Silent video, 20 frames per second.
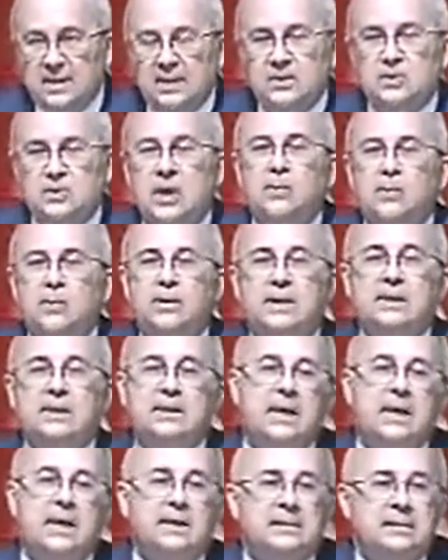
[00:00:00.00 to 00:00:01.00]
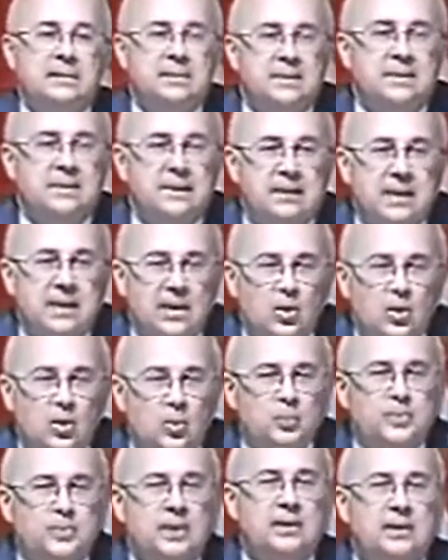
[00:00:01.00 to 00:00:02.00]
So I will read that, and I
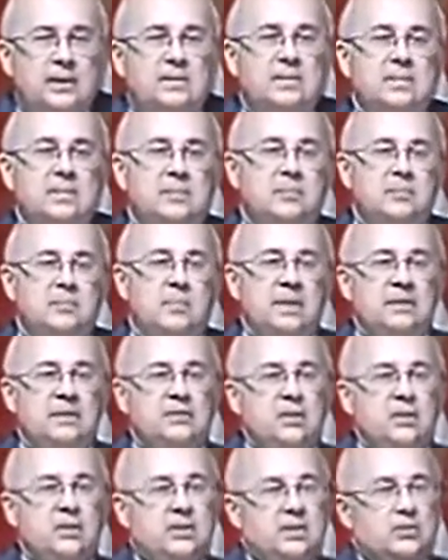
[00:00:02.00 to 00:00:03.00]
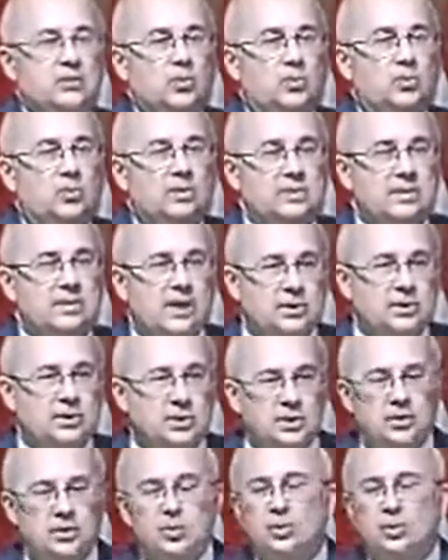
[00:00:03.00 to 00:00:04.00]
hope that based on this whole
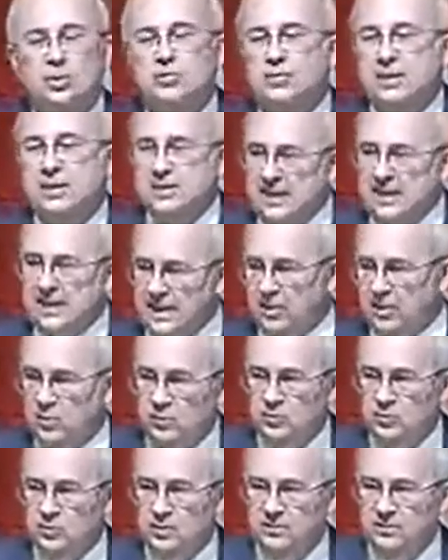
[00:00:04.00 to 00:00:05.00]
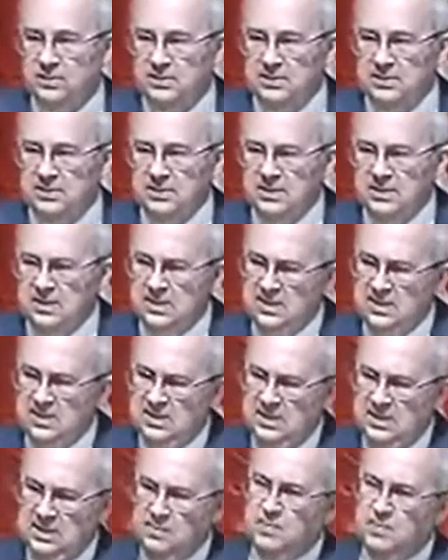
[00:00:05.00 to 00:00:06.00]
discussion, you will find echoes of it.
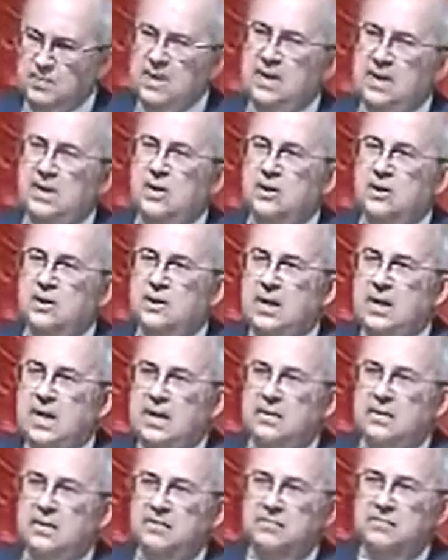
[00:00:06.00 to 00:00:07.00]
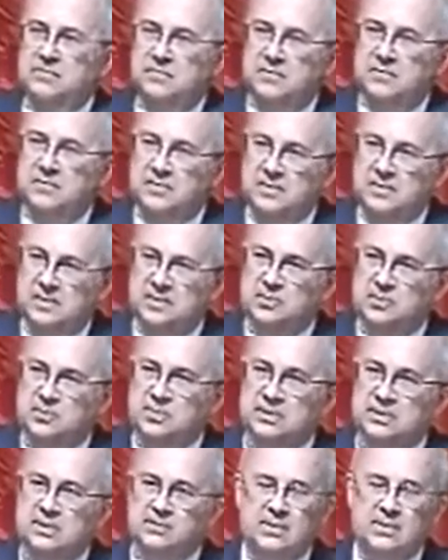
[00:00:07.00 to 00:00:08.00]
It may not have this
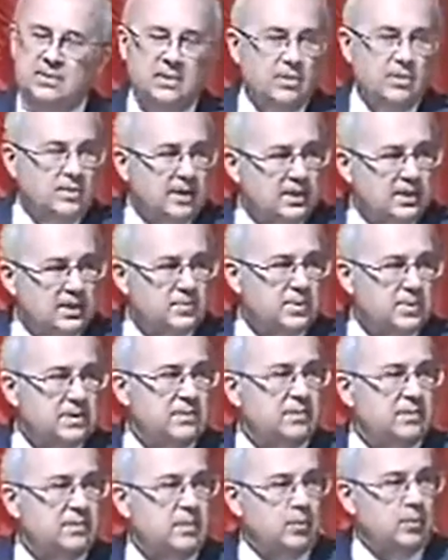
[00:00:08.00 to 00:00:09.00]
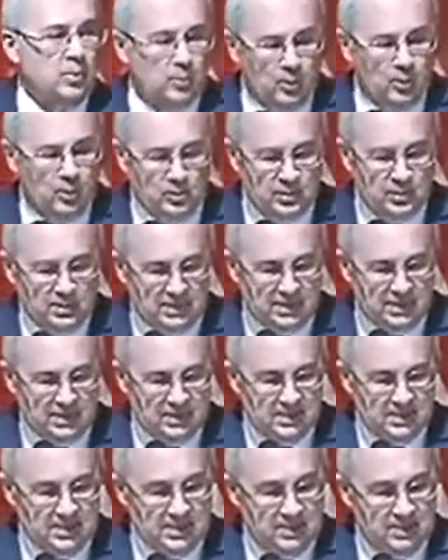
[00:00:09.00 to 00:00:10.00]
specific or that specific proposal in it,
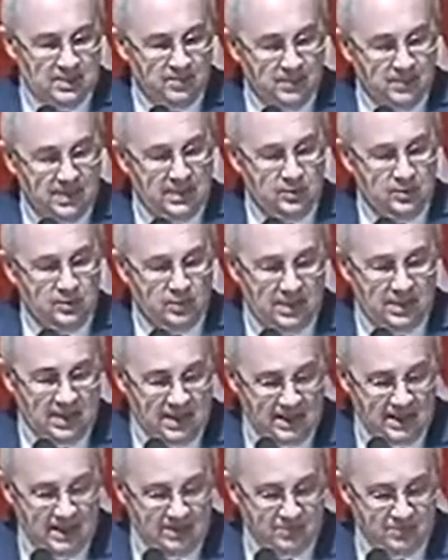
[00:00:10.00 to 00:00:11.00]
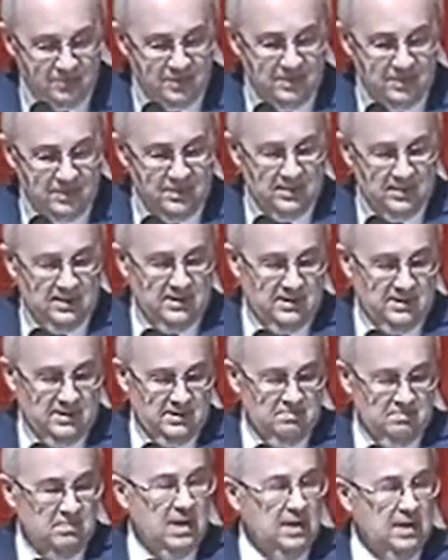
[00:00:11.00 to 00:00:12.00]
but it will have,
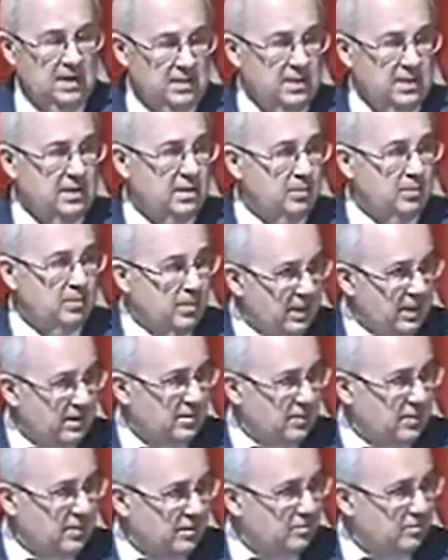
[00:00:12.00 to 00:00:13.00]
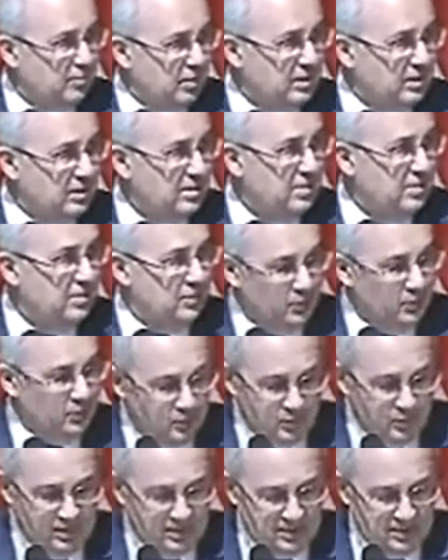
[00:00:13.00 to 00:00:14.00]
I think, the bulk of what you
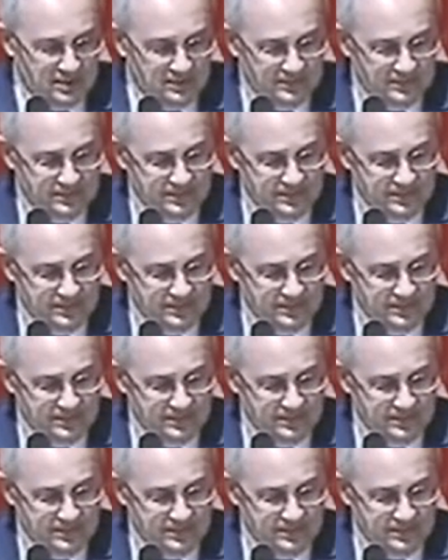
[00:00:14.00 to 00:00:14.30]
want.